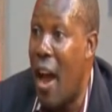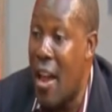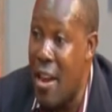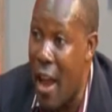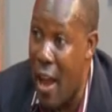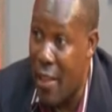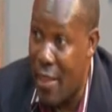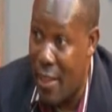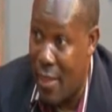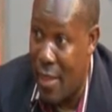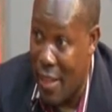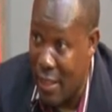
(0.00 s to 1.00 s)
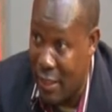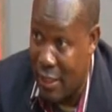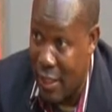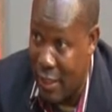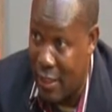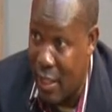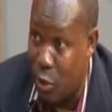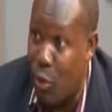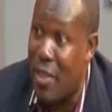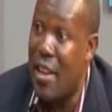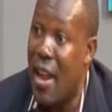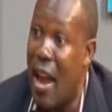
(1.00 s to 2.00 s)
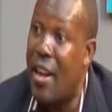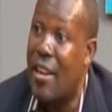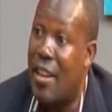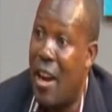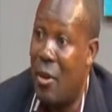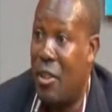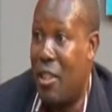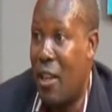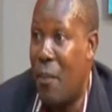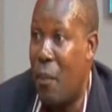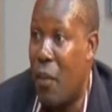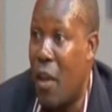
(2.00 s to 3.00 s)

and other sectors within agriculture.